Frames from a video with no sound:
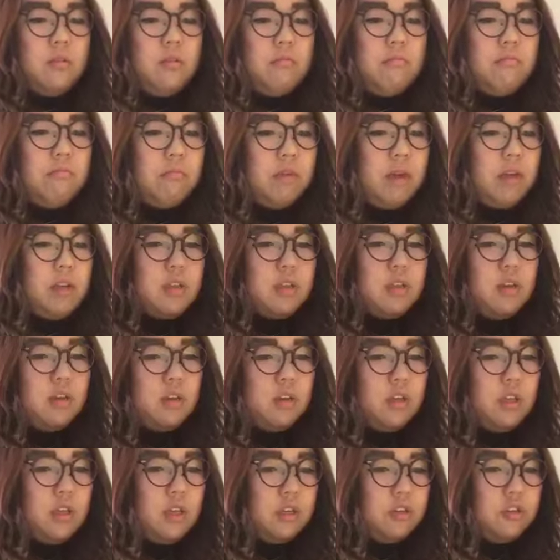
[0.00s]
my
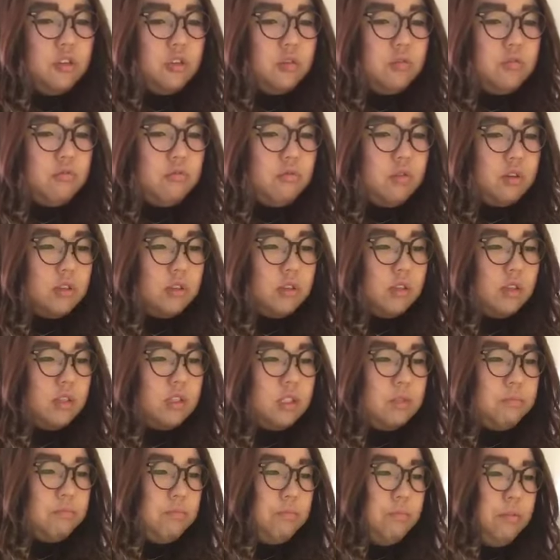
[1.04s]
cooking action was like
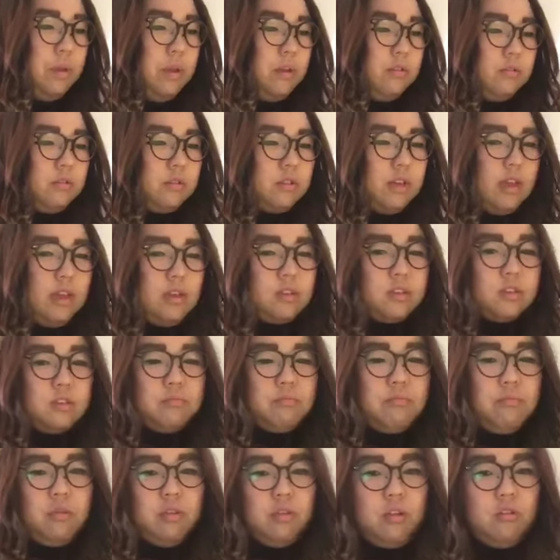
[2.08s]
spilled,
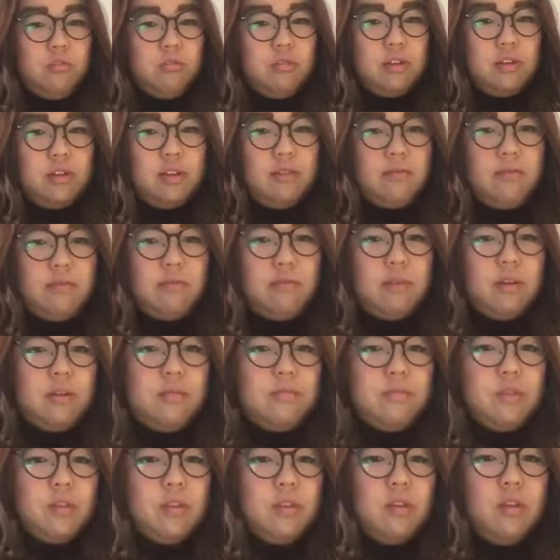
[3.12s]
exploded everywhere.
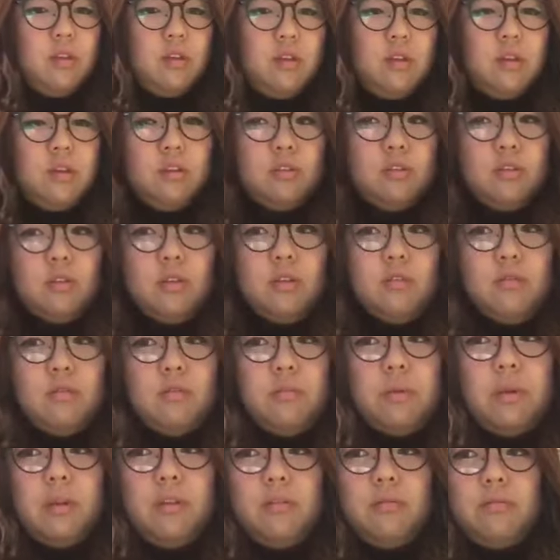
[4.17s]
So can you
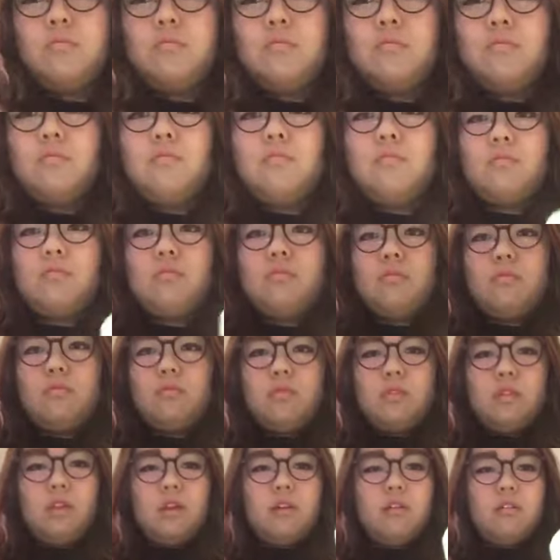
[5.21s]
open it?
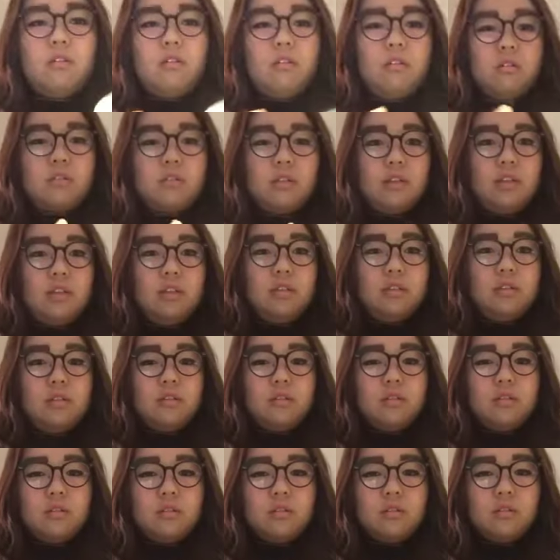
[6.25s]
Not all clean.
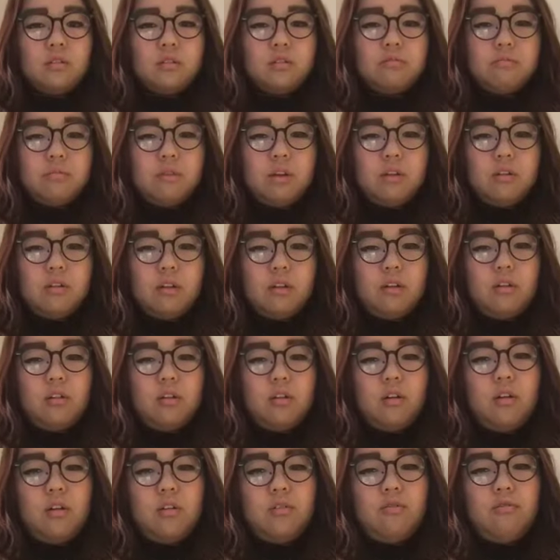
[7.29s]
This is smell like
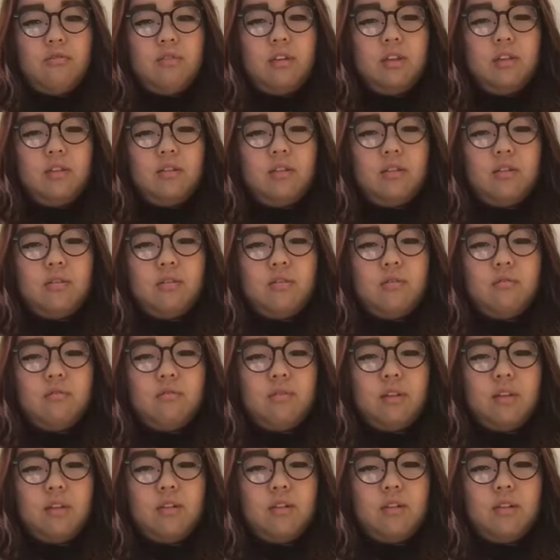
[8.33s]
coffee? I don't know
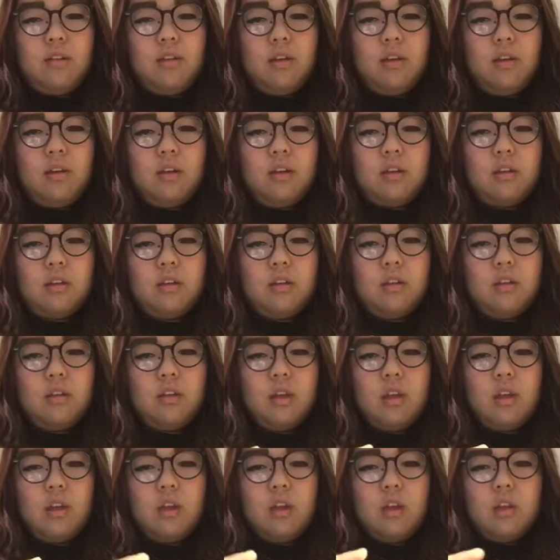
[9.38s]
what the heck.
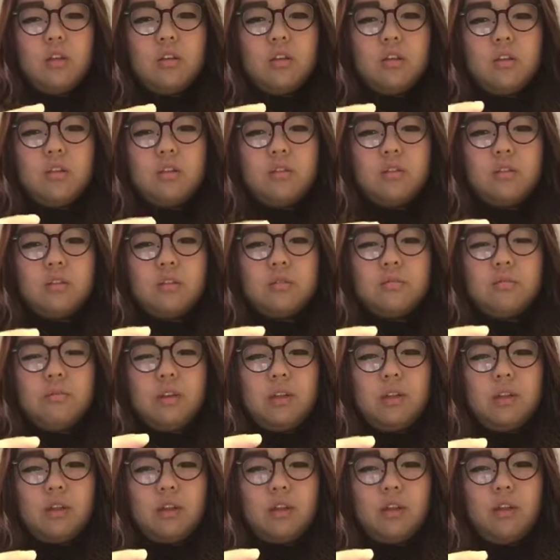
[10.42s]
This is
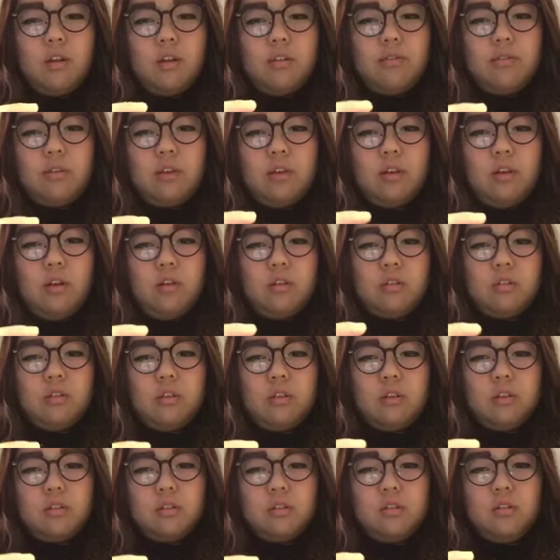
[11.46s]
smelling coffee. All
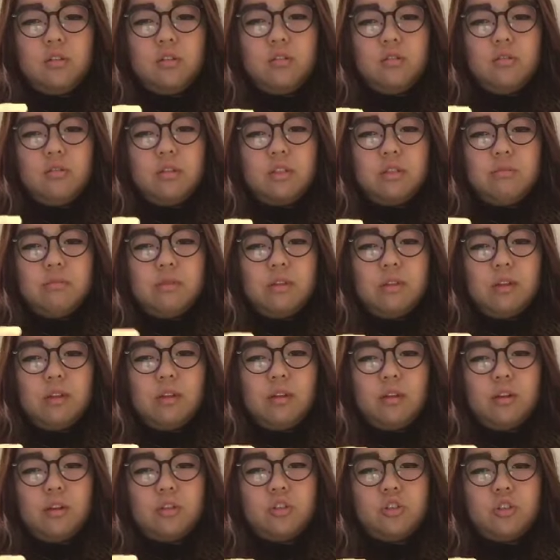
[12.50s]
things to do is smelling
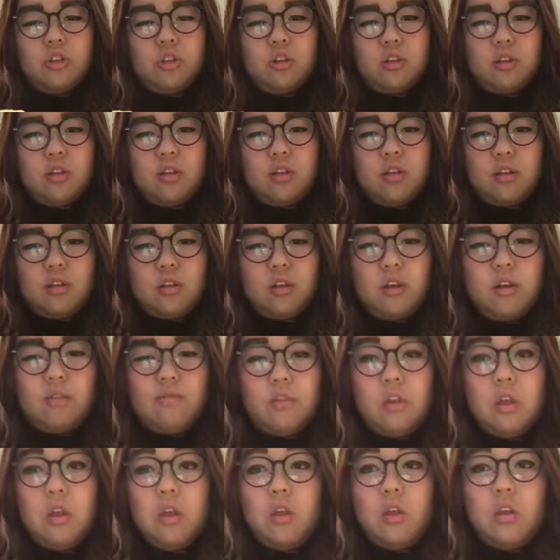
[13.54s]
hot chocolate and
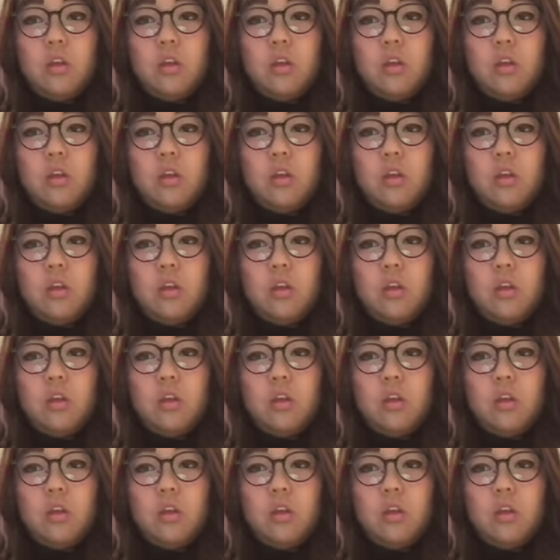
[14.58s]
coffee.